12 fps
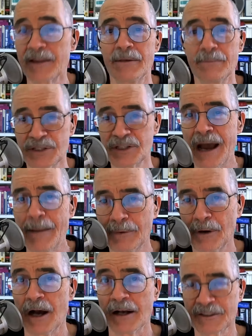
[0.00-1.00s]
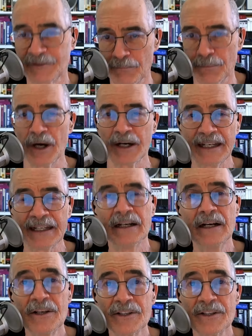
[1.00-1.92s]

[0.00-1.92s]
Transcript: of them stopped dogs from barking.